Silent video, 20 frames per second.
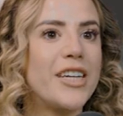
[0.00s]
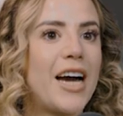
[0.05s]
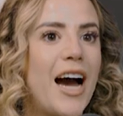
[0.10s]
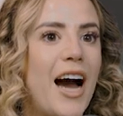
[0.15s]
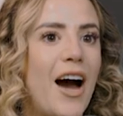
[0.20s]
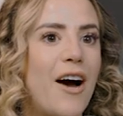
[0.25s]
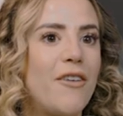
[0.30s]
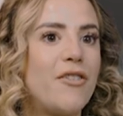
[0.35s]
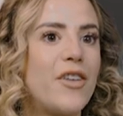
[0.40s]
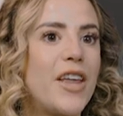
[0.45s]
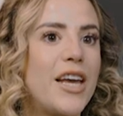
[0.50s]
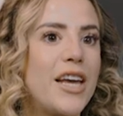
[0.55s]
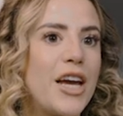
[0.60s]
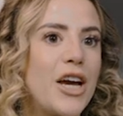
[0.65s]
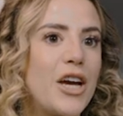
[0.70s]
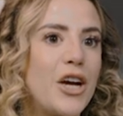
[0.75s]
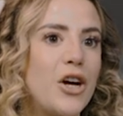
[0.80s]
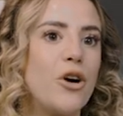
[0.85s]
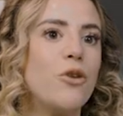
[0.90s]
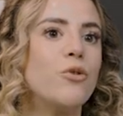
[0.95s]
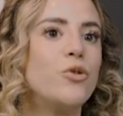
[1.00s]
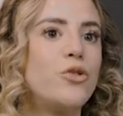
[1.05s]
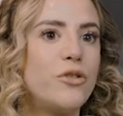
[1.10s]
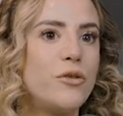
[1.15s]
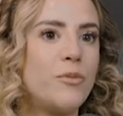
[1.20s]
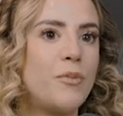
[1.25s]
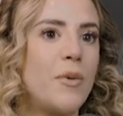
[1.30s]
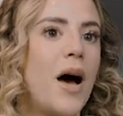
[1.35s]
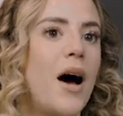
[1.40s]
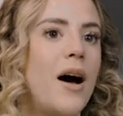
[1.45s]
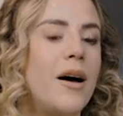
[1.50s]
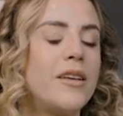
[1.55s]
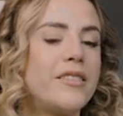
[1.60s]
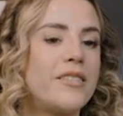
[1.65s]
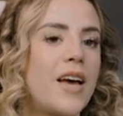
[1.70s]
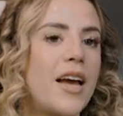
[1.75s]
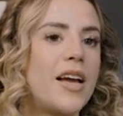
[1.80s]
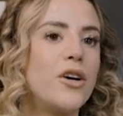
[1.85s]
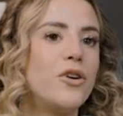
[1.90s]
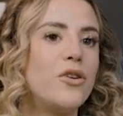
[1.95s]
to have like a ghost uh,
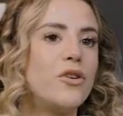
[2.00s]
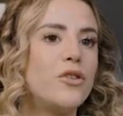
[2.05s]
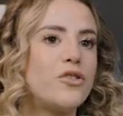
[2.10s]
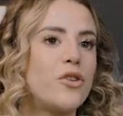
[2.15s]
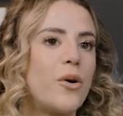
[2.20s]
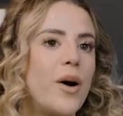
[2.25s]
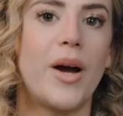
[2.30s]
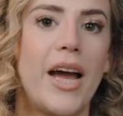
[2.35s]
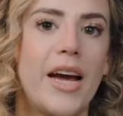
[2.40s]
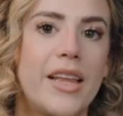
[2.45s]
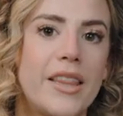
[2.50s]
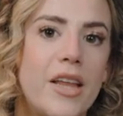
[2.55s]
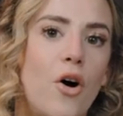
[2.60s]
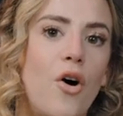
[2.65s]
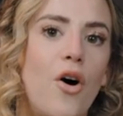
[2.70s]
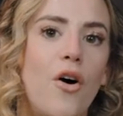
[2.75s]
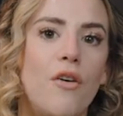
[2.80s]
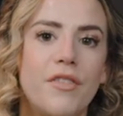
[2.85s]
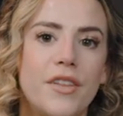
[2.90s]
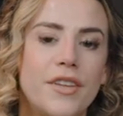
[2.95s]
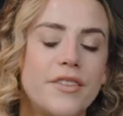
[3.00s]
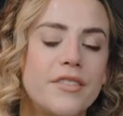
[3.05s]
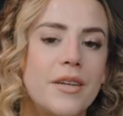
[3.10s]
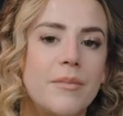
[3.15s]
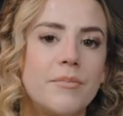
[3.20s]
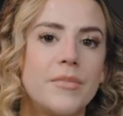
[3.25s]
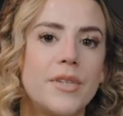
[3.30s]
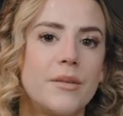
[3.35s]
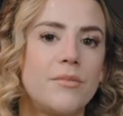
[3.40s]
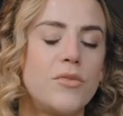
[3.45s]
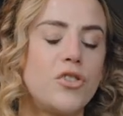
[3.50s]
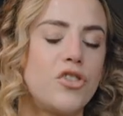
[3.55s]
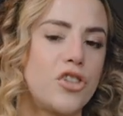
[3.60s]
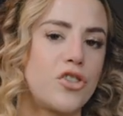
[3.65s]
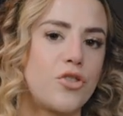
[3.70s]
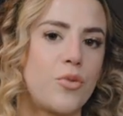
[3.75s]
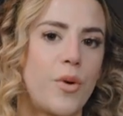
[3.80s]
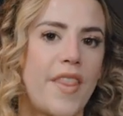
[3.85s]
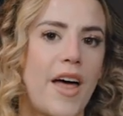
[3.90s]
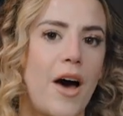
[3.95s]
cycle. So I had all of the symptoms
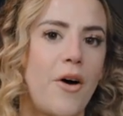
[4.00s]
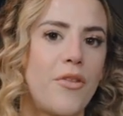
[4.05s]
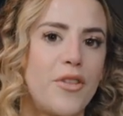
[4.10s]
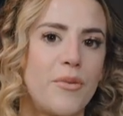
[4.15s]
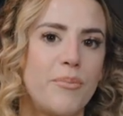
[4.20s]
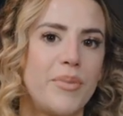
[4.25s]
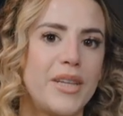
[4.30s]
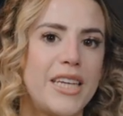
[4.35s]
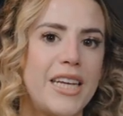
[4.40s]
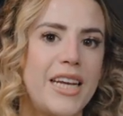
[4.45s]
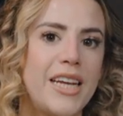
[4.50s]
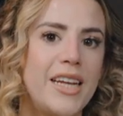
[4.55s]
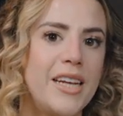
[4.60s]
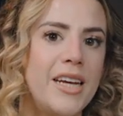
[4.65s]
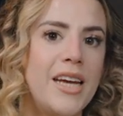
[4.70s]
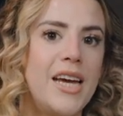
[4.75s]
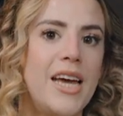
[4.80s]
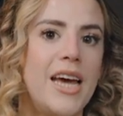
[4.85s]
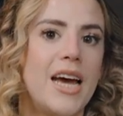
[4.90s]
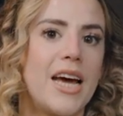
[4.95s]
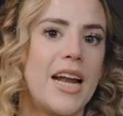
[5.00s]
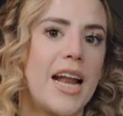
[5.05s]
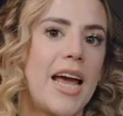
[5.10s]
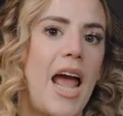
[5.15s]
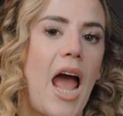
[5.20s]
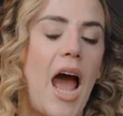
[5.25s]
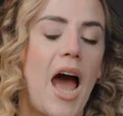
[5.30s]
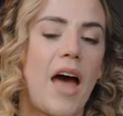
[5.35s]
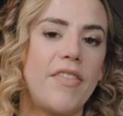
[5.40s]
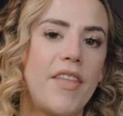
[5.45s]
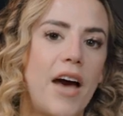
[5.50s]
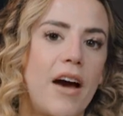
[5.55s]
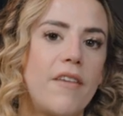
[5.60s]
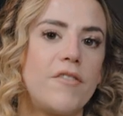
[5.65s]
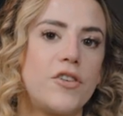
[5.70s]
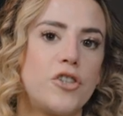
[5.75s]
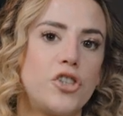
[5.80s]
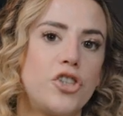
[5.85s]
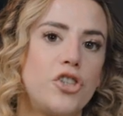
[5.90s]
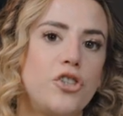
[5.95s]
just without the bleed. And I had that
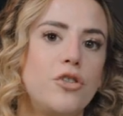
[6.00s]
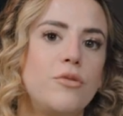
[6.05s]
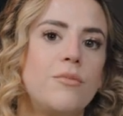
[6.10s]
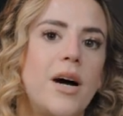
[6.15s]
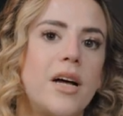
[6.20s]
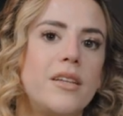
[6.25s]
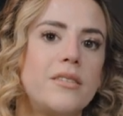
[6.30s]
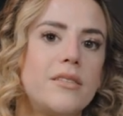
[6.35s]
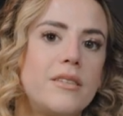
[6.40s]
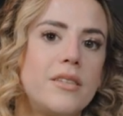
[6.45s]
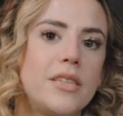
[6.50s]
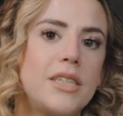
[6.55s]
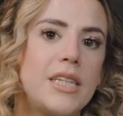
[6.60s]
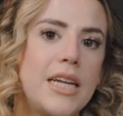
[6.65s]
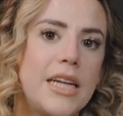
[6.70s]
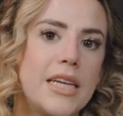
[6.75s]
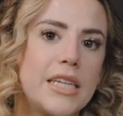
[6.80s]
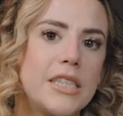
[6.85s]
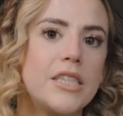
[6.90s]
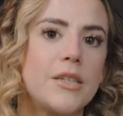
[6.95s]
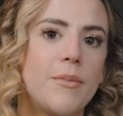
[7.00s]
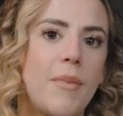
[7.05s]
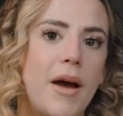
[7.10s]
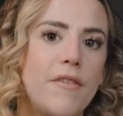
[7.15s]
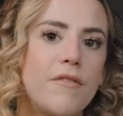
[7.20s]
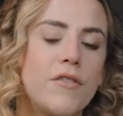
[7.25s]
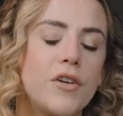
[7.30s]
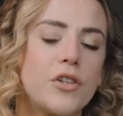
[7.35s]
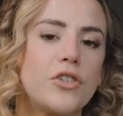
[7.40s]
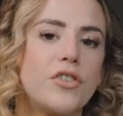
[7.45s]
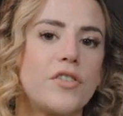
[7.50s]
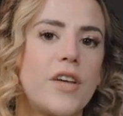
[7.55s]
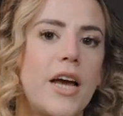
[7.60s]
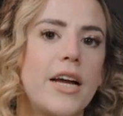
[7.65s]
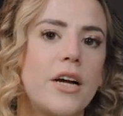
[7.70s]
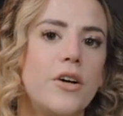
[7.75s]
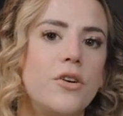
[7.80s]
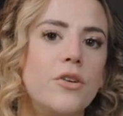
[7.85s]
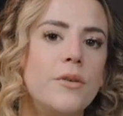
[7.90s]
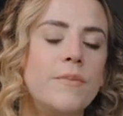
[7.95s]
for two months leading into my first
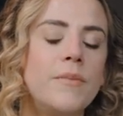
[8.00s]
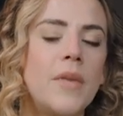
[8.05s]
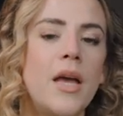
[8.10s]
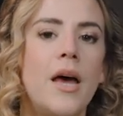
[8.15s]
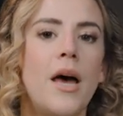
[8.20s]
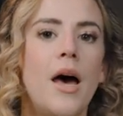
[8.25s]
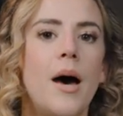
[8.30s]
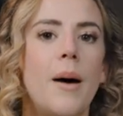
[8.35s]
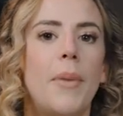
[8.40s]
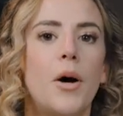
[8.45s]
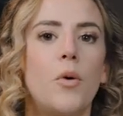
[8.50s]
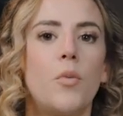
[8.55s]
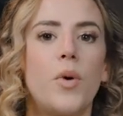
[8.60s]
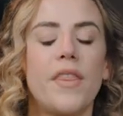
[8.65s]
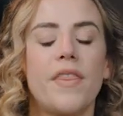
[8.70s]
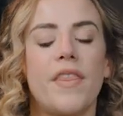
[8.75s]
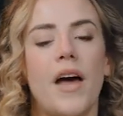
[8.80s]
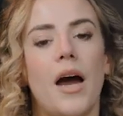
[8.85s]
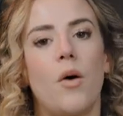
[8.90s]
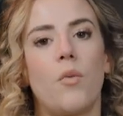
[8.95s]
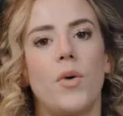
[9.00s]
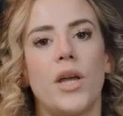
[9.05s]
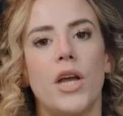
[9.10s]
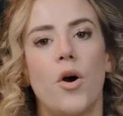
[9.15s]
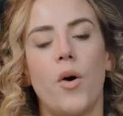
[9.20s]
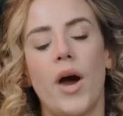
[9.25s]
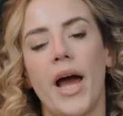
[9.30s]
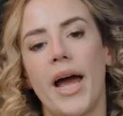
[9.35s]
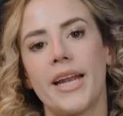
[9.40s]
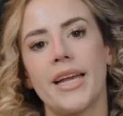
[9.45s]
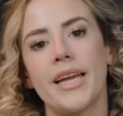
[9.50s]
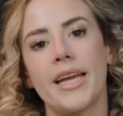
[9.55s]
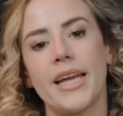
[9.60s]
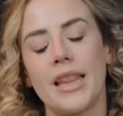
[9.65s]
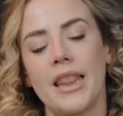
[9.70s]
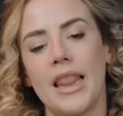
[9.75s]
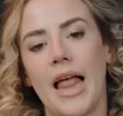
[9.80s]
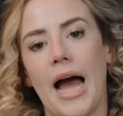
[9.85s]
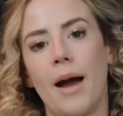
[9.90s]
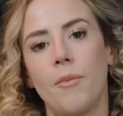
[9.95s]
cycle. But with that, we go ahead and get
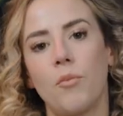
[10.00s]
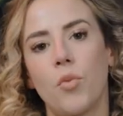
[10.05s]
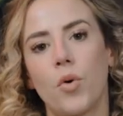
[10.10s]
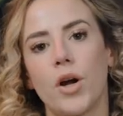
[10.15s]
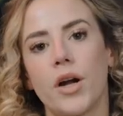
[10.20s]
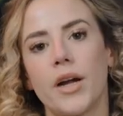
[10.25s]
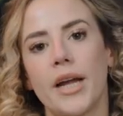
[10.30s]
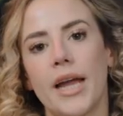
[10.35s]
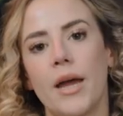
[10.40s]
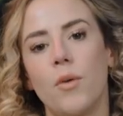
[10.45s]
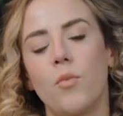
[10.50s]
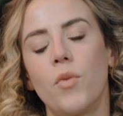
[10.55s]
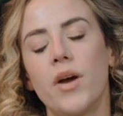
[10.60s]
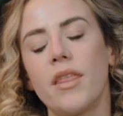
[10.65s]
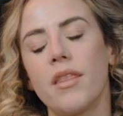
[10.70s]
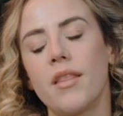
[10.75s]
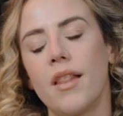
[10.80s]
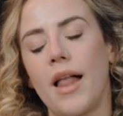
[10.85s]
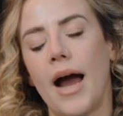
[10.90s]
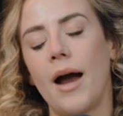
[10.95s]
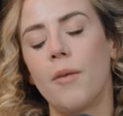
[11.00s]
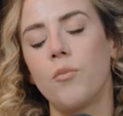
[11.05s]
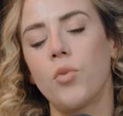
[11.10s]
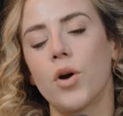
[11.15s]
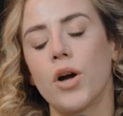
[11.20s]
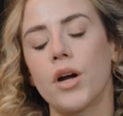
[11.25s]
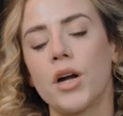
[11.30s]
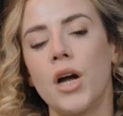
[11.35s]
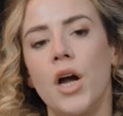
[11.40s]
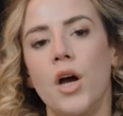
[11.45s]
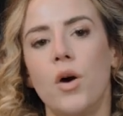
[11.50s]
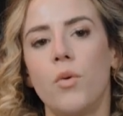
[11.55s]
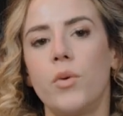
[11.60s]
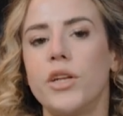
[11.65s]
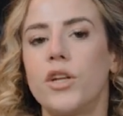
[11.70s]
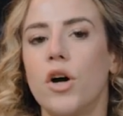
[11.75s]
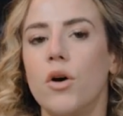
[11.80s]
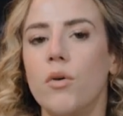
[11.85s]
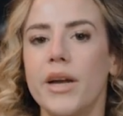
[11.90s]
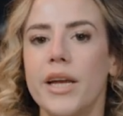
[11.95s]
lab work. And with lab work, we
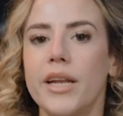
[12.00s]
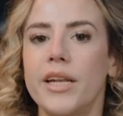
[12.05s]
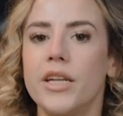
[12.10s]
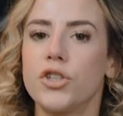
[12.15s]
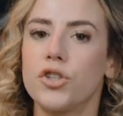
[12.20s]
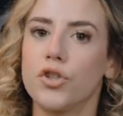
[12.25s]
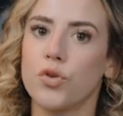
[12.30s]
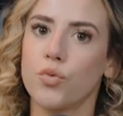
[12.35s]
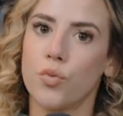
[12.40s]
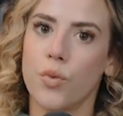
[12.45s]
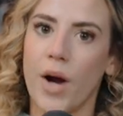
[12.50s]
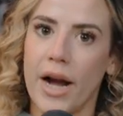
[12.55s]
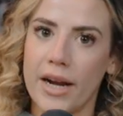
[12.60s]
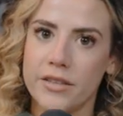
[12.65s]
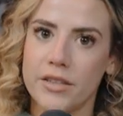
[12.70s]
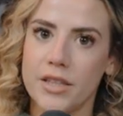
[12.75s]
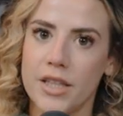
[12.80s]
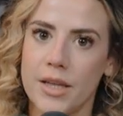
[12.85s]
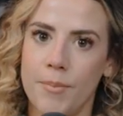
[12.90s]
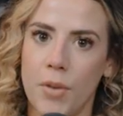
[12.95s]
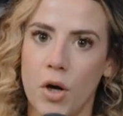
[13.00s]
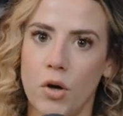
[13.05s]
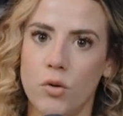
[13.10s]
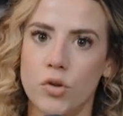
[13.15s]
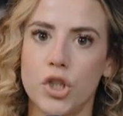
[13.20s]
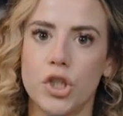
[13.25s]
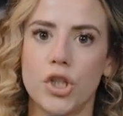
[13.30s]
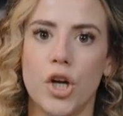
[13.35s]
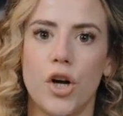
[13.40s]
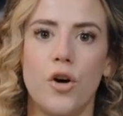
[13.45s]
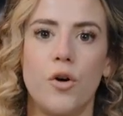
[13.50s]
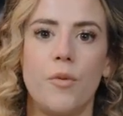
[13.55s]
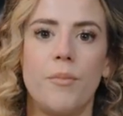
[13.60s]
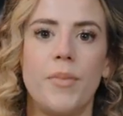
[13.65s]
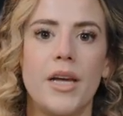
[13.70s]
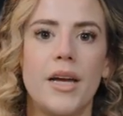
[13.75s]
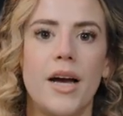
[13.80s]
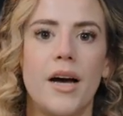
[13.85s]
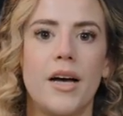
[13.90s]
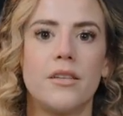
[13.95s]
don't get it directly post-show
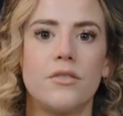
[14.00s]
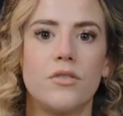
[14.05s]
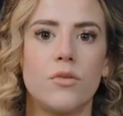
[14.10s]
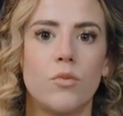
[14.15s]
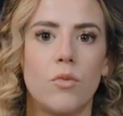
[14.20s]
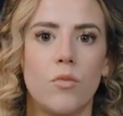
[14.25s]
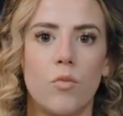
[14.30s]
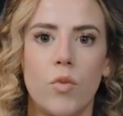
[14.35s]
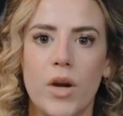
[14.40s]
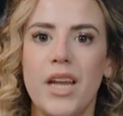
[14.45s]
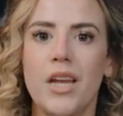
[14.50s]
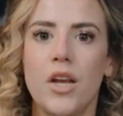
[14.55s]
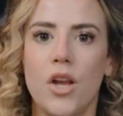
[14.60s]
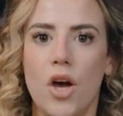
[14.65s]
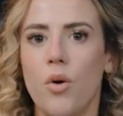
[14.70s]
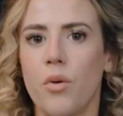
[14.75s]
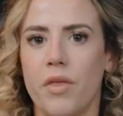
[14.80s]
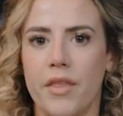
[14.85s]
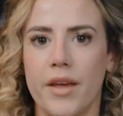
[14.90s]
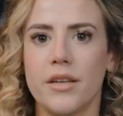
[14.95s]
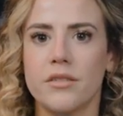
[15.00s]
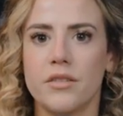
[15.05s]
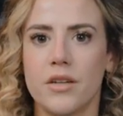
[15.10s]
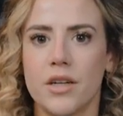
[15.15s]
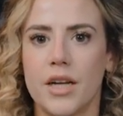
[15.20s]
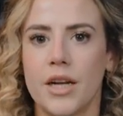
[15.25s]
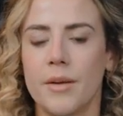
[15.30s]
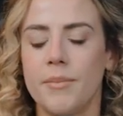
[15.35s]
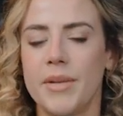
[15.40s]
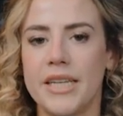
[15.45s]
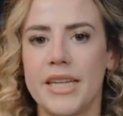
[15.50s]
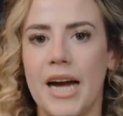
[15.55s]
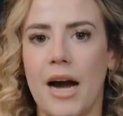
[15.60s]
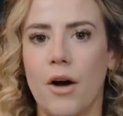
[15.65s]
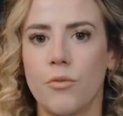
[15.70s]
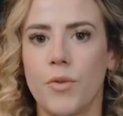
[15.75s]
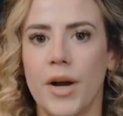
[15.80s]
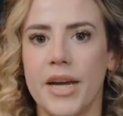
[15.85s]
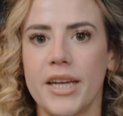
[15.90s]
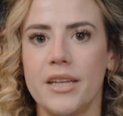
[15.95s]
because we know things are going to be
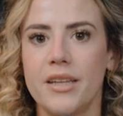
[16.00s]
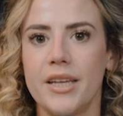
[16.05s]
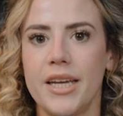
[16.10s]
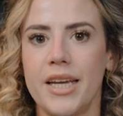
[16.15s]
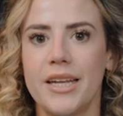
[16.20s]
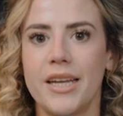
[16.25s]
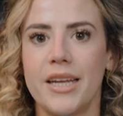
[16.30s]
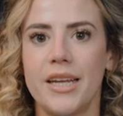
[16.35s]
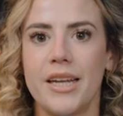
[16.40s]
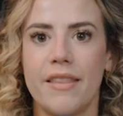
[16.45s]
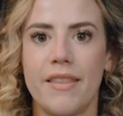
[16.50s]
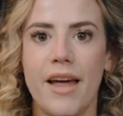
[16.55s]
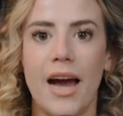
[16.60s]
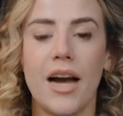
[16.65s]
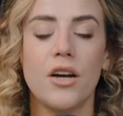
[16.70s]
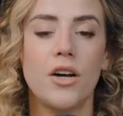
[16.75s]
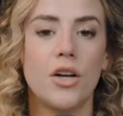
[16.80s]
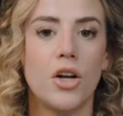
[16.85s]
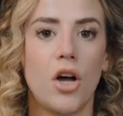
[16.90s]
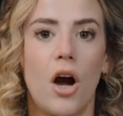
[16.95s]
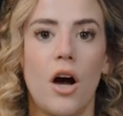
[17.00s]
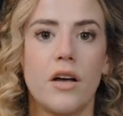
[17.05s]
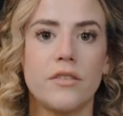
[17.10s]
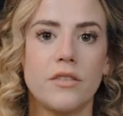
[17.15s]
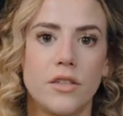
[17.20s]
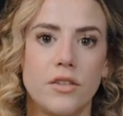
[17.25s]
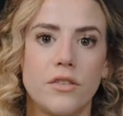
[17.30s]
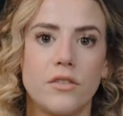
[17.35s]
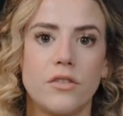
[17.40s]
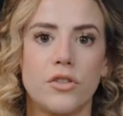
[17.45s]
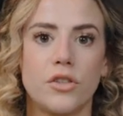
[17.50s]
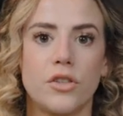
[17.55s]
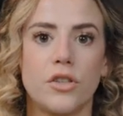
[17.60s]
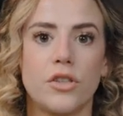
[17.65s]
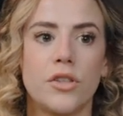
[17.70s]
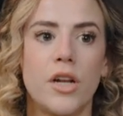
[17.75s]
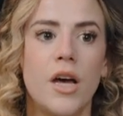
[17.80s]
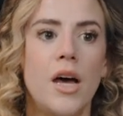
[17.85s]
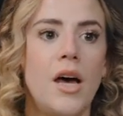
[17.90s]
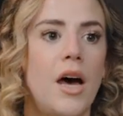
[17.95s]
downregulated. And that could cause concern